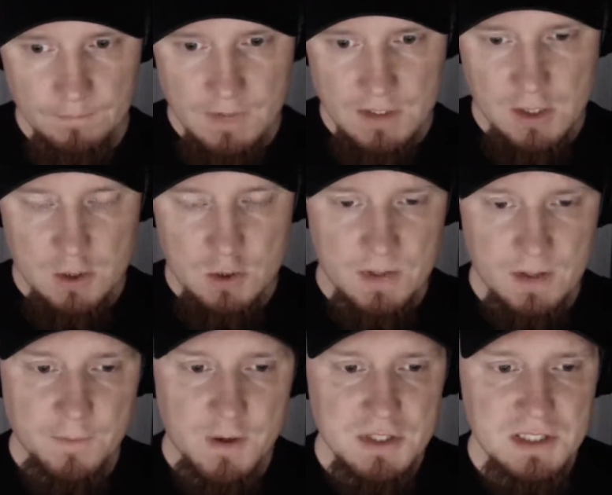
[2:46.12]
Excuse me. The
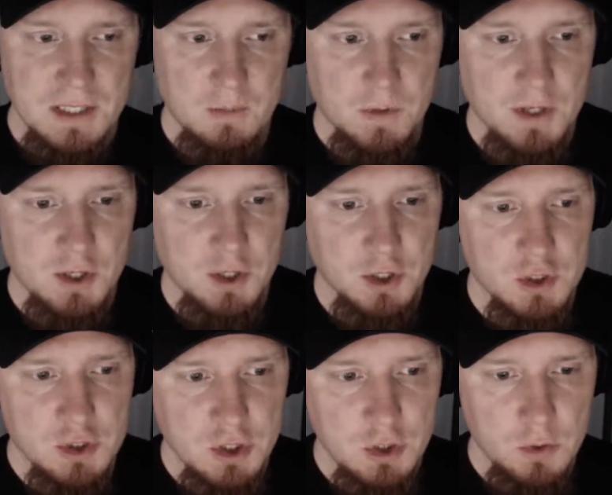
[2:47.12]
first thing we are going to
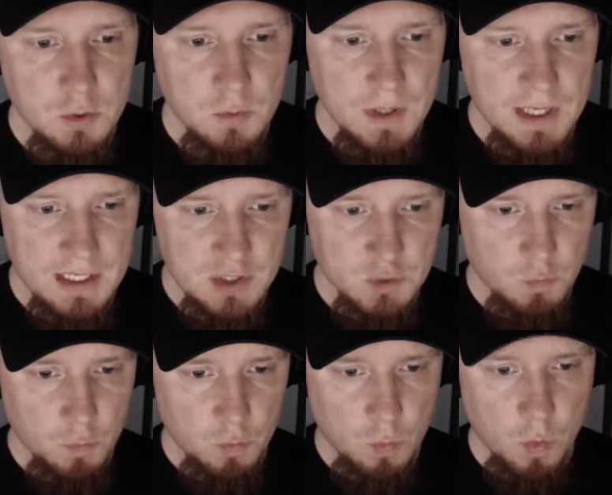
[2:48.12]
do is
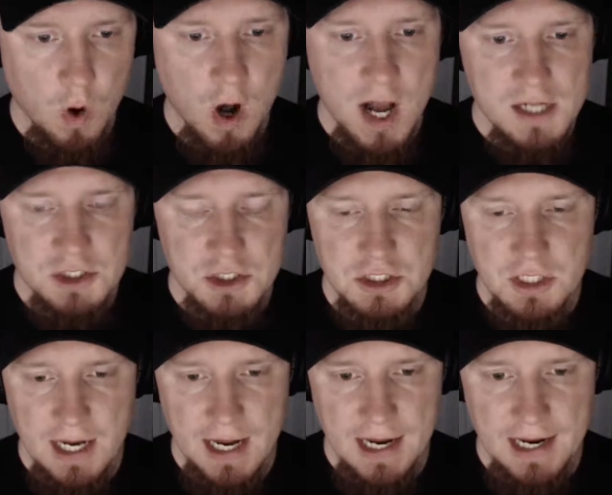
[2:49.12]
watch
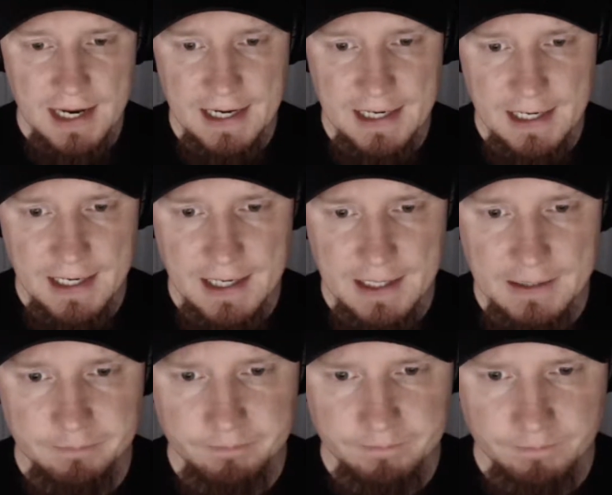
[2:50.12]
a
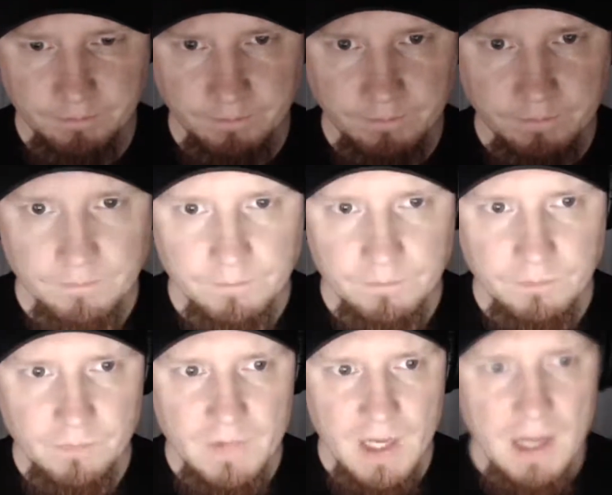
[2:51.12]

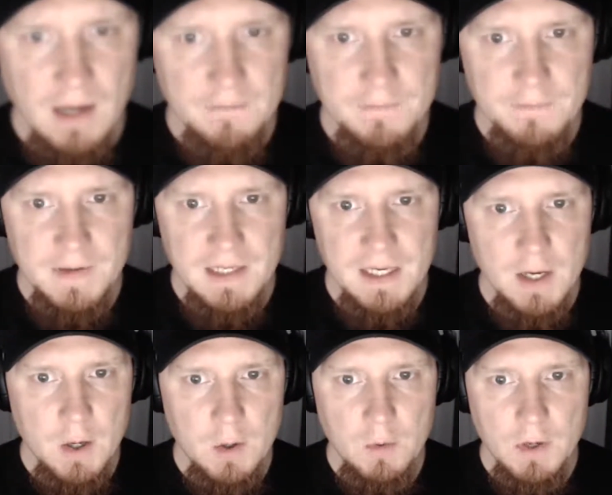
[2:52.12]

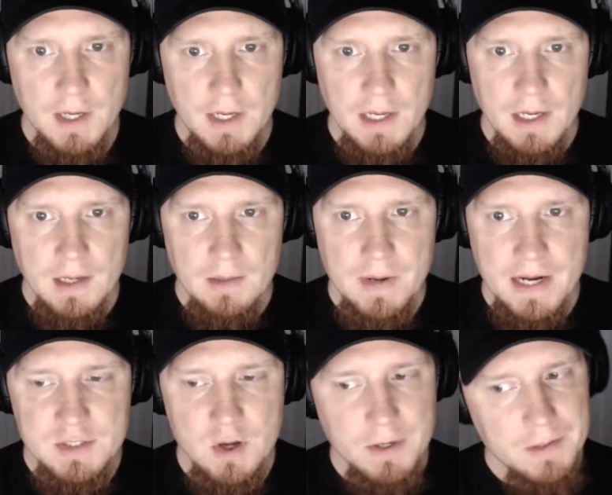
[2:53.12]
video by
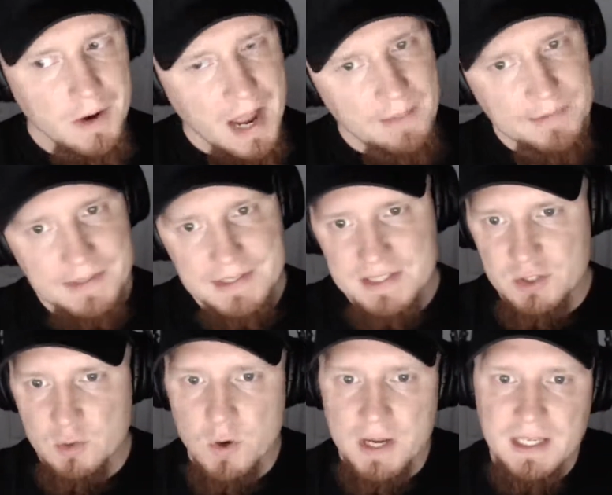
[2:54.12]
Tony Robbins. It's
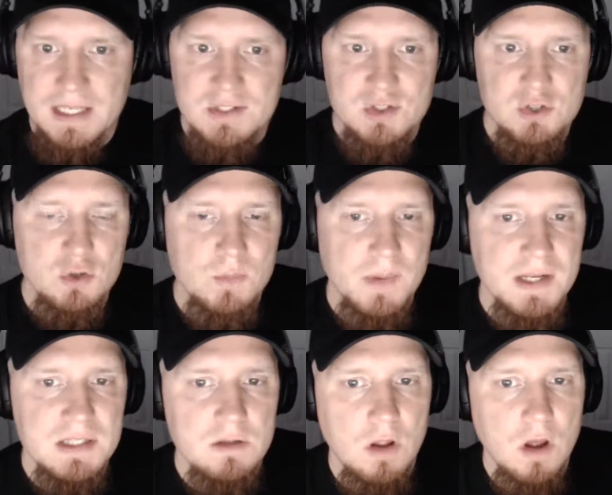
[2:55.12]
quick. It's 2
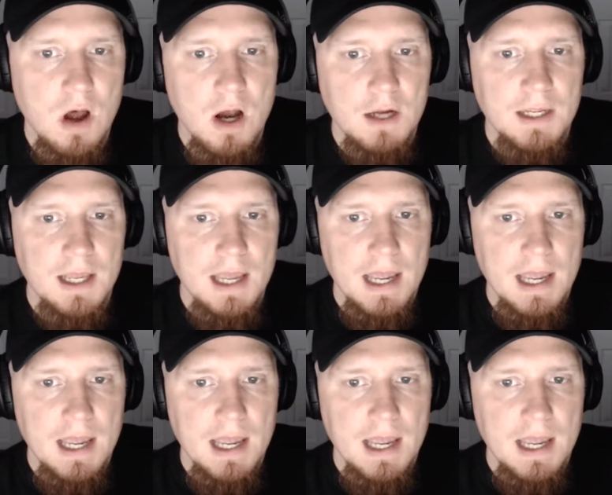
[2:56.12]
minutes long.